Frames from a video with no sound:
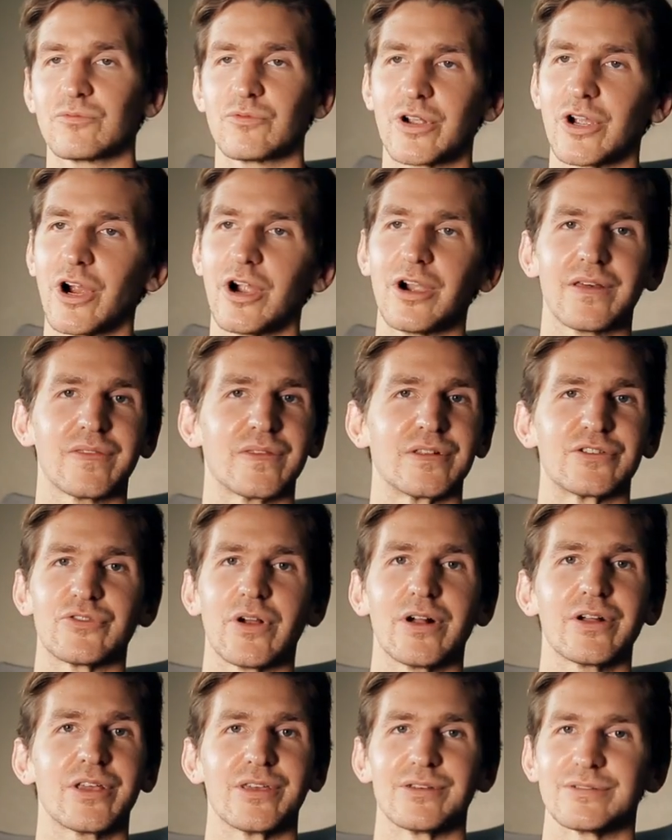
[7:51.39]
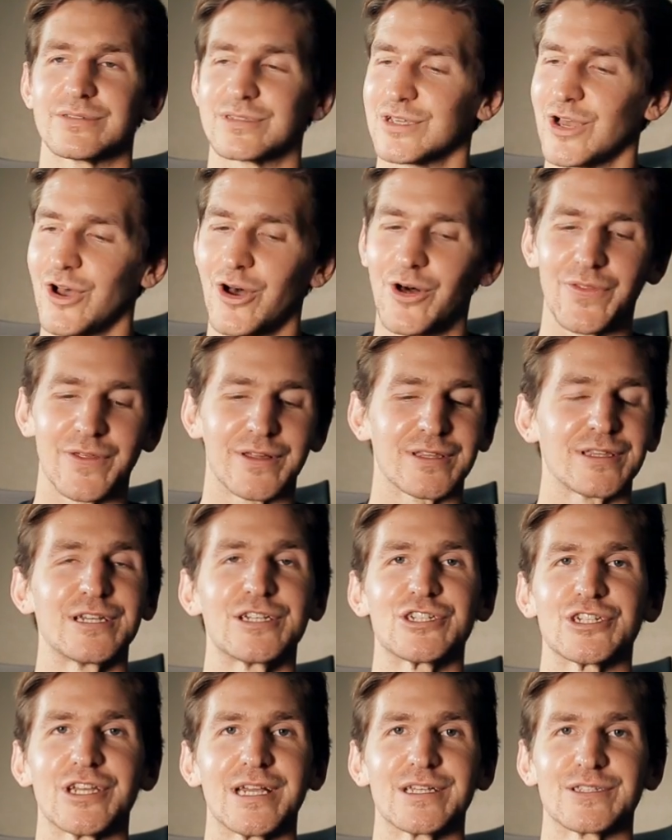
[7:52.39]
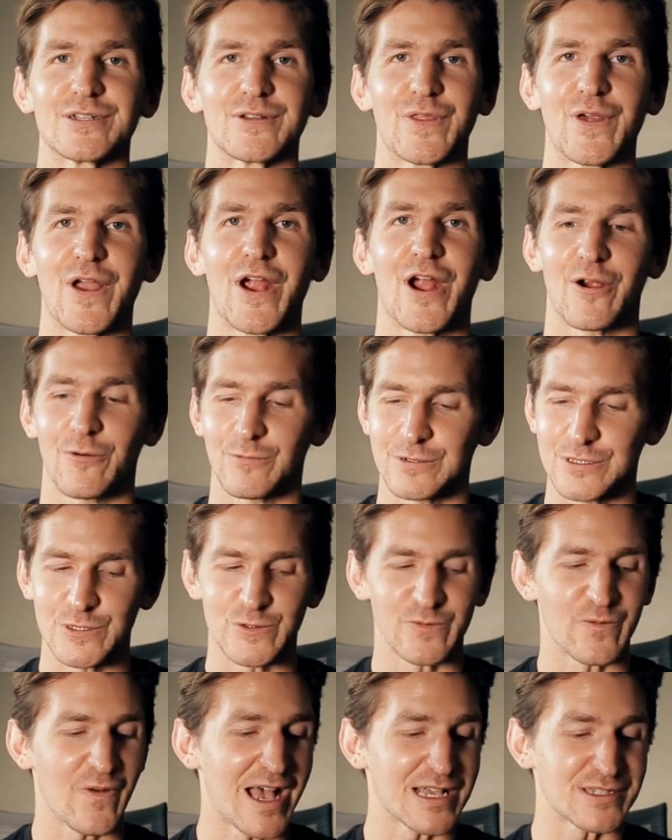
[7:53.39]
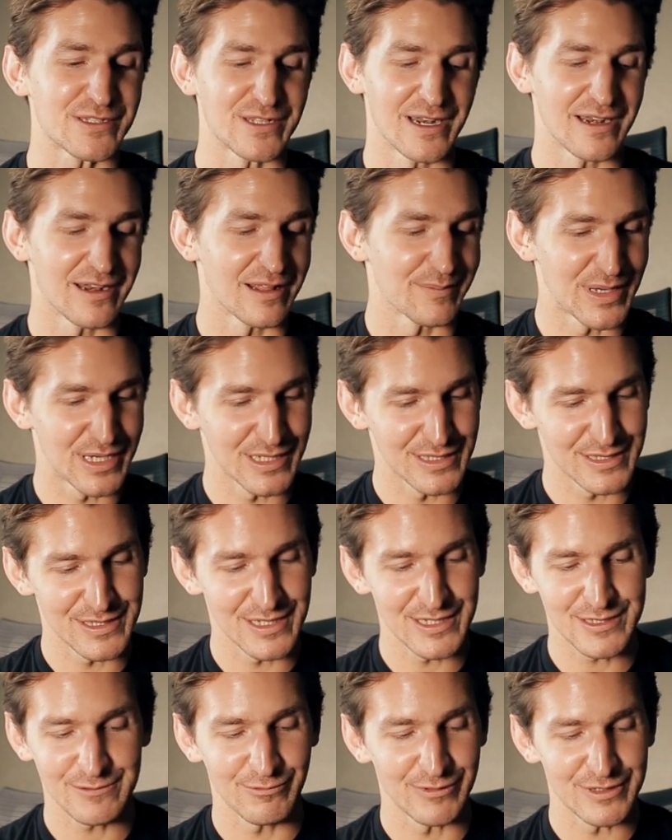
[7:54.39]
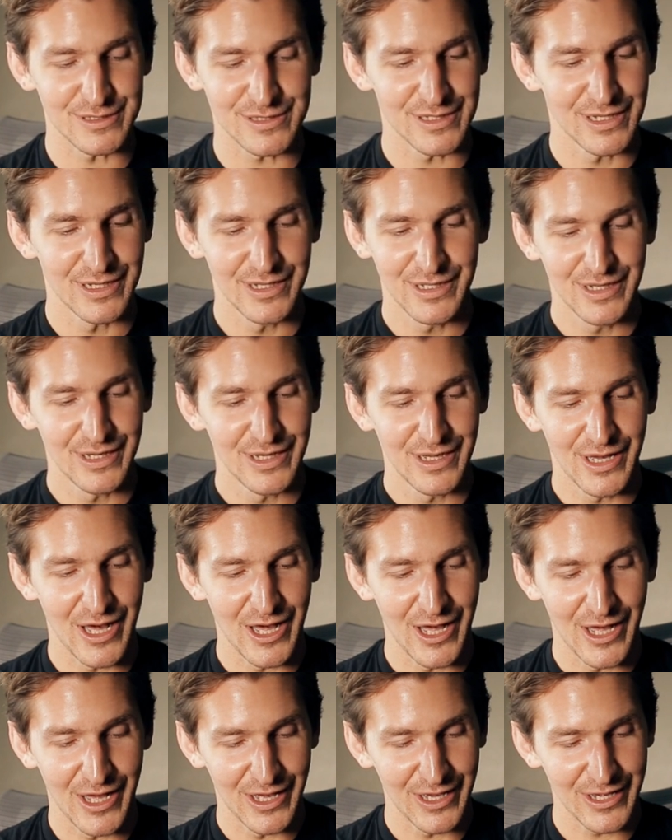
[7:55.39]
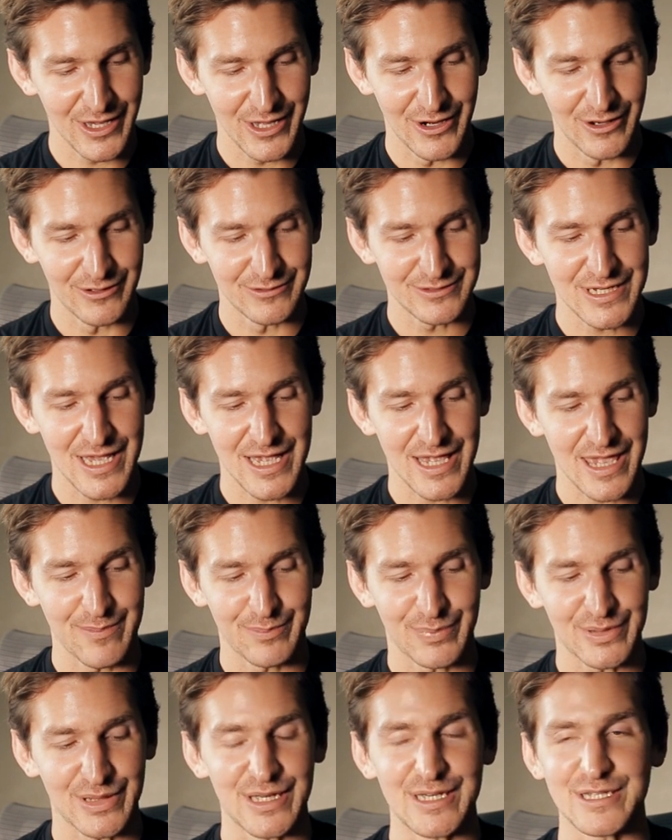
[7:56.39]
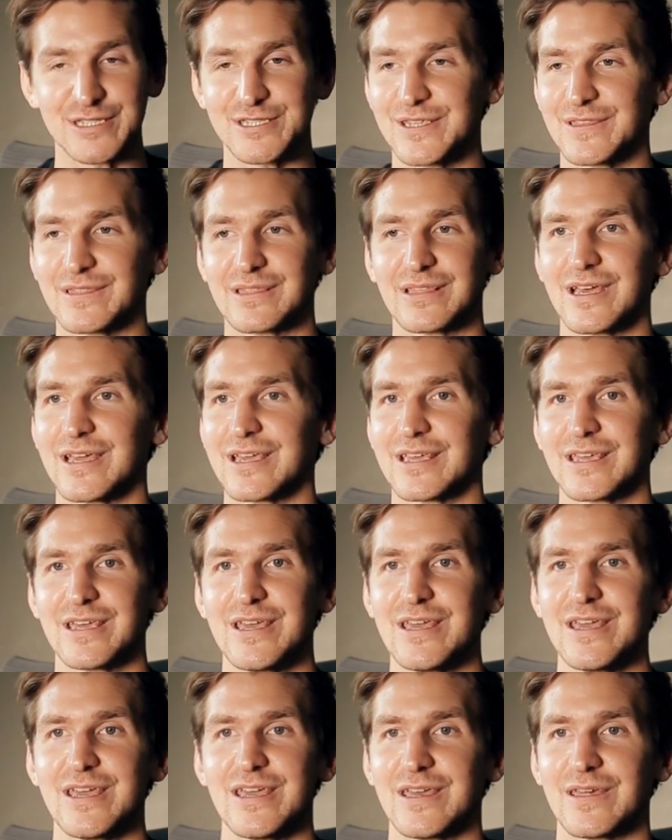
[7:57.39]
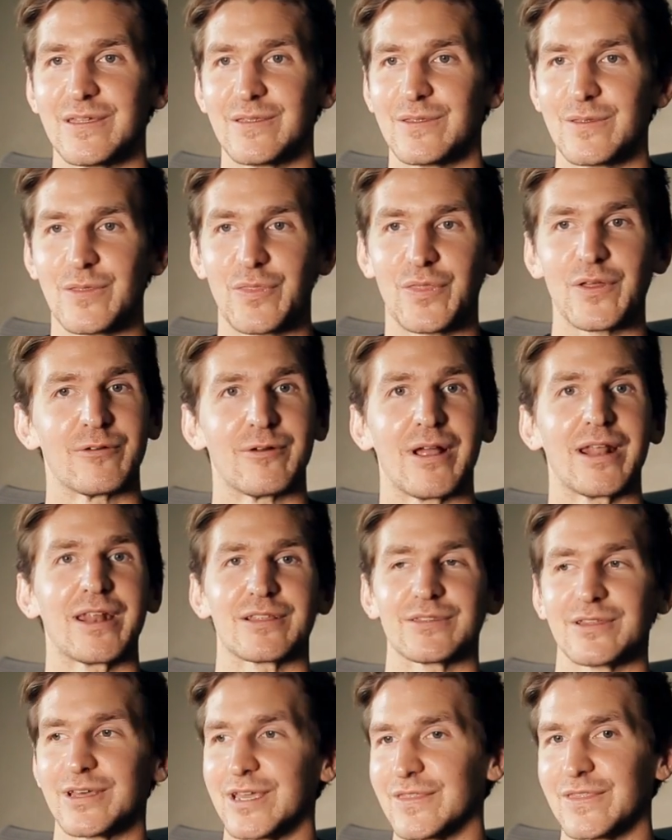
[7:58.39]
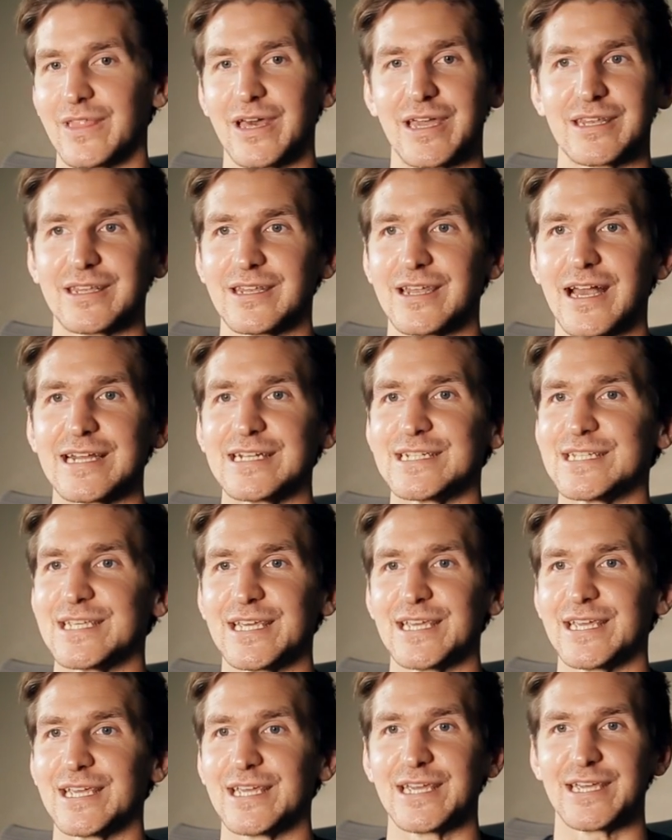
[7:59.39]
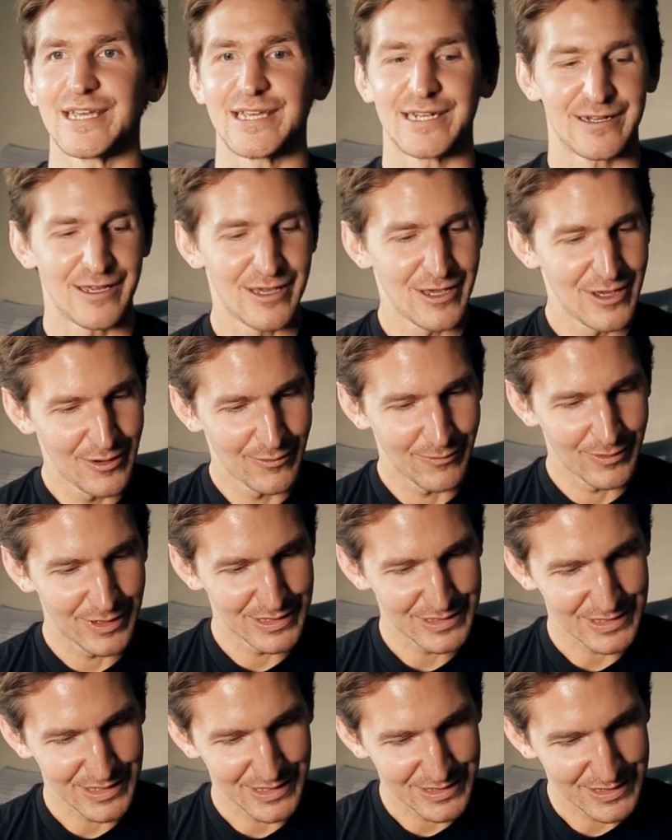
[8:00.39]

Regarding the drug use, all the cliches are there, which is fascinating because this was taking place in theoretically in 19, what is it?